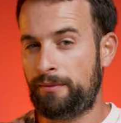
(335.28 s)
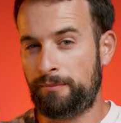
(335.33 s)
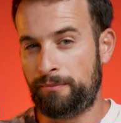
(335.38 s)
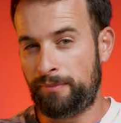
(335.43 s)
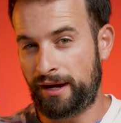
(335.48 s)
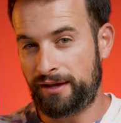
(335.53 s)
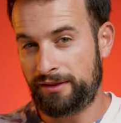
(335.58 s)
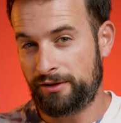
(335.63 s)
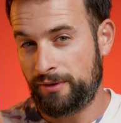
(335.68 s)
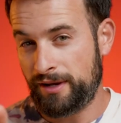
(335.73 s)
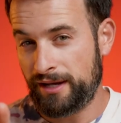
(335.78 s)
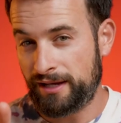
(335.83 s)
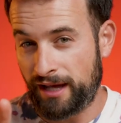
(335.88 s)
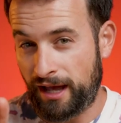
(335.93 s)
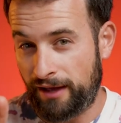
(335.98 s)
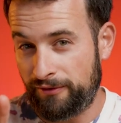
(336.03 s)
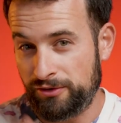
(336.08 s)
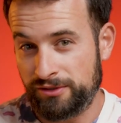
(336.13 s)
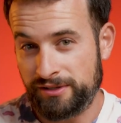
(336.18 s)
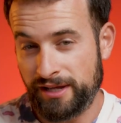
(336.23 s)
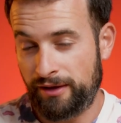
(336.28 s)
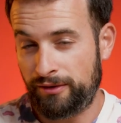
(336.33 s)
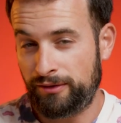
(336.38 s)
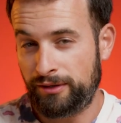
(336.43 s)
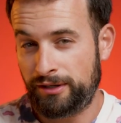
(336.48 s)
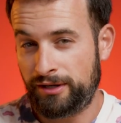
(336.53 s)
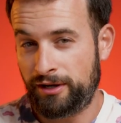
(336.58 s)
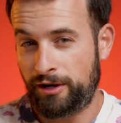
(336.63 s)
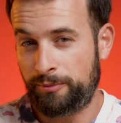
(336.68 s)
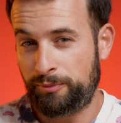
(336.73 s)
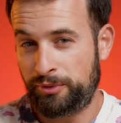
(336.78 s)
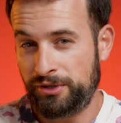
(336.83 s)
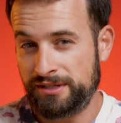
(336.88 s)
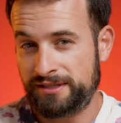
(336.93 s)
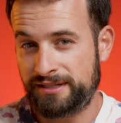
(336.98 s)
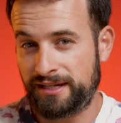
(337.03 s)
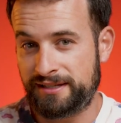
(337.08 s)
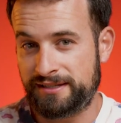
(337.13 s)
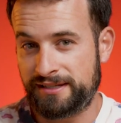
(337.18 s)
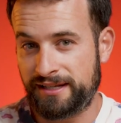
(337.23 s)
By the way, have you downloaded our
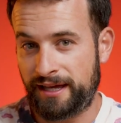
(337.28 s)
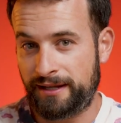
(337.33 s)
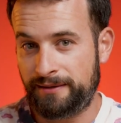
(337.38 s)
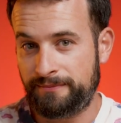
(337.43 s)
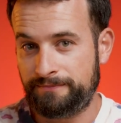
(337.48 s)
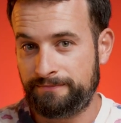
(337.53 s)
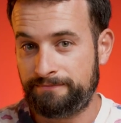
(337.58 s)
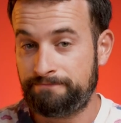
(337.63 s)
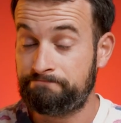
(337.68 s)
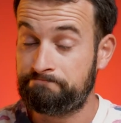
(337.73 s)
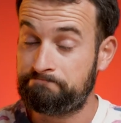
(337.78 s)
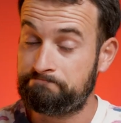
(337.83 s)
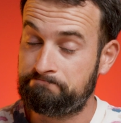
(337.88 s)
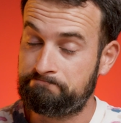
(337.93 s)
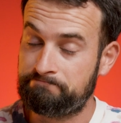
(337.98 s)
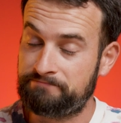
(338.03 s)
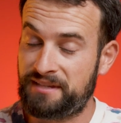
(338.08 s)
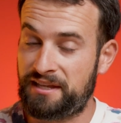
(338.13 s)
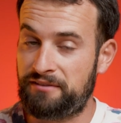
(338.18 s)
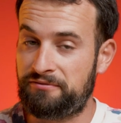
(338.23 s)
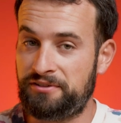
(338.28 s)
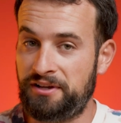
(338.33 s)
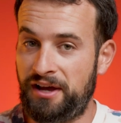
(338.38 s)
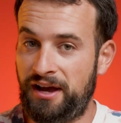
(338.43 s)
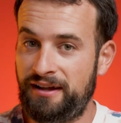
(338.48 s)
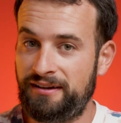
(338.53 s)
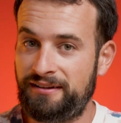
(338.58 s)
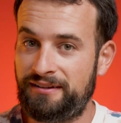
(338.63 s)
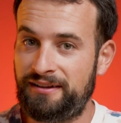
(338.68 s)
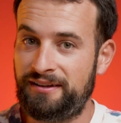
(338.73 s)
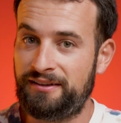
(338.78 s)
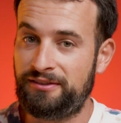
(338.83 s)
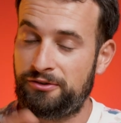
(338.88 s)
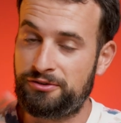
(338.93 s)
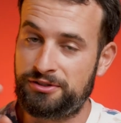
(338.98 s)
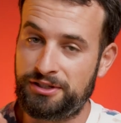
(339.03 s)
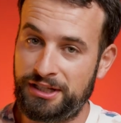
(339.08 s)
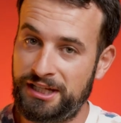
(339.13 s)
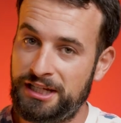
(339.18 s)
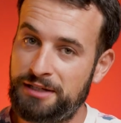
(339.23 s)
presets yet? If not,
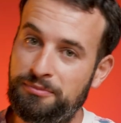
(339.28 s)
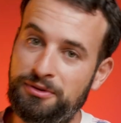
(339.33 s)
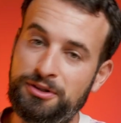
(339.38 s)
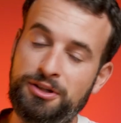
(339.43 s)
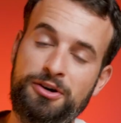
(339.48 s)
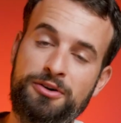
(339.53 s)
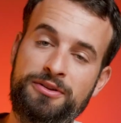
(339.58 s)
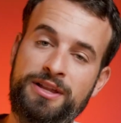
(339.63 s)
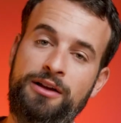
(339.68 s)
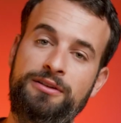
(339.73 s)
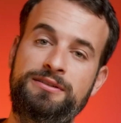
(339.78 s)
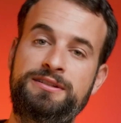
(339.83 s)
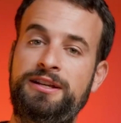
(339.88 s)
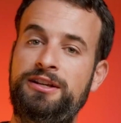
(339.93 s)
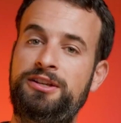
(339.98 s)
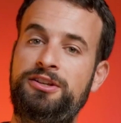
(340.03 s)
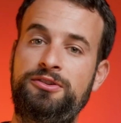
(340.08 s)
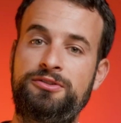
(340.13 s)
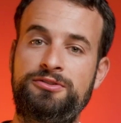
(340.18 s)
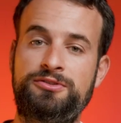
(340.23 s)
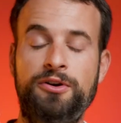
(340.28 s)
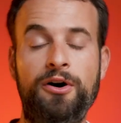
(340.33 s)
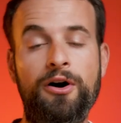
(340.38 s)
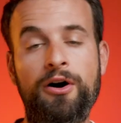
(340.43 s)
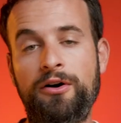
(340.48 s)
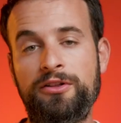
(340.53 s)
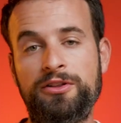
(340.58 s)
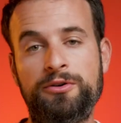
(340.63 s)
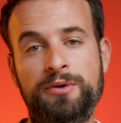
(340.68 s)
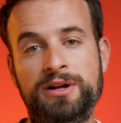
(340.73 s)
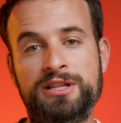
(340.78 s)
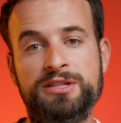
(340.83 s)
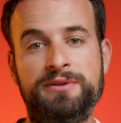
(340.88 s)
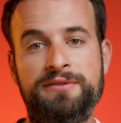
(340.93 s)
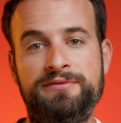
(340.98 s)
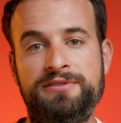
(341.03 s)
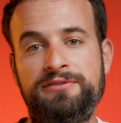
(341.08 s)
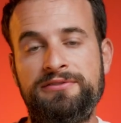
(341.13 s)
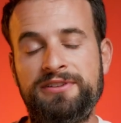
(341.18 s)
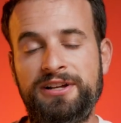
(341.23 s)
there's a link below that will take you to all the ones
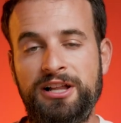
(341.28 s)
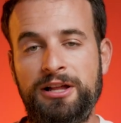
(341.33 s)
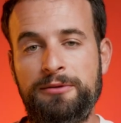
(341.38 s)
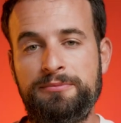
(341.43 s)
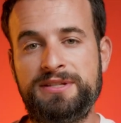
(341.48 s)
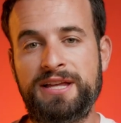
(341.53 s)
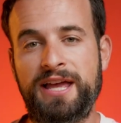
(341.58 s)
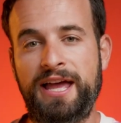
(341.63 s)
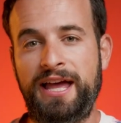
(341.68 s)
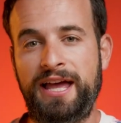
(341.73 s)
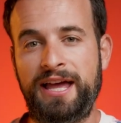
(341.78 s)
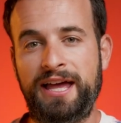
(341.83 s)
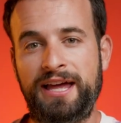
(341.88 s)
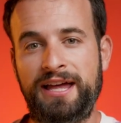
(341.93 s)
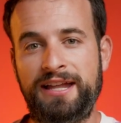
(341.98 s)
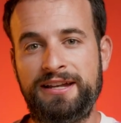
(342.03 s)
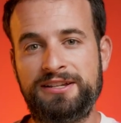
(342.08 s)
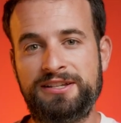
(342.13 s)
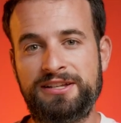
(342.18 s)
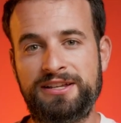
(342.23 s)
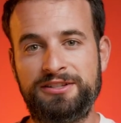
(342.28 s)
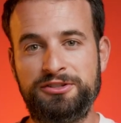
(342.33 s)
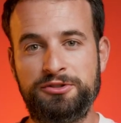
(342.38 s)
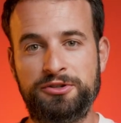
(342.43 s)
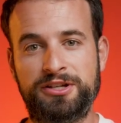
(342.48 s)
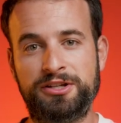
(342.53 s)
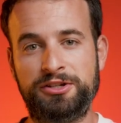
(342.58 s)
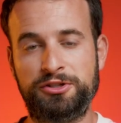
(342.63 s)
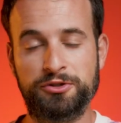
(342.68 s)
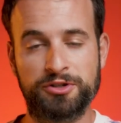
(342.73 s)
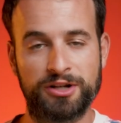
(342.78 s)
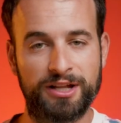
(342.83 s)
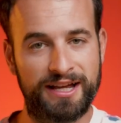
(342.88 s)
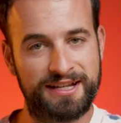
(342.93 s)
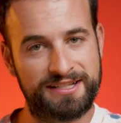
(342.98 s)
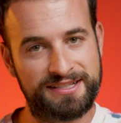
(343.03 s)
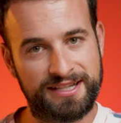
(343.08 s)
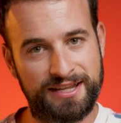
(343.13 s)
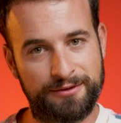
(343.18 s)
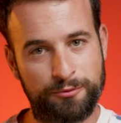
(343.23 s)
we've developed, and you can
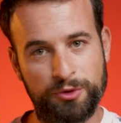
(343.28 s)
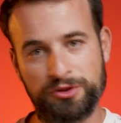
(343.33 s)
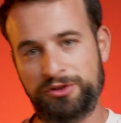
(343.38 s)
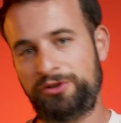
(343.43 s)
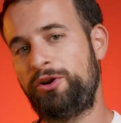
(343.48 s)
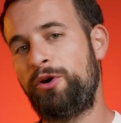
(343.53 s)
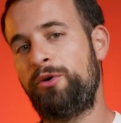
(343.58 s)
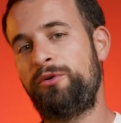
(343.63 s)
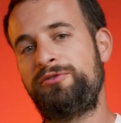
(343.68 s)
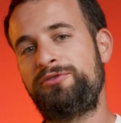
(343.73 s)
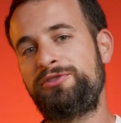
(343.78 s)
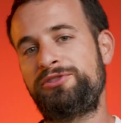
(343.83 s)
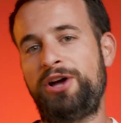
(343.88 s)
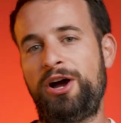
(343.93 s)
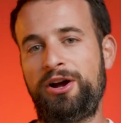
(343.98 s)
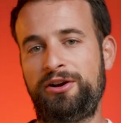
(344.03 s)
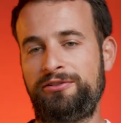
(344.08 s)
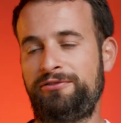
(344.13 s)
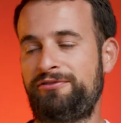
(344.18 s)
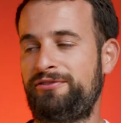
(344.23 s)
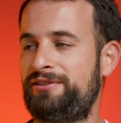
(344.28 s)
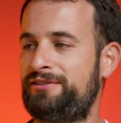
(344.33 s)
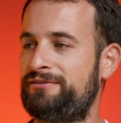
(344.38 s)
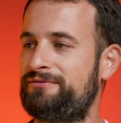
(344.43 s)
utilize them with your own photography.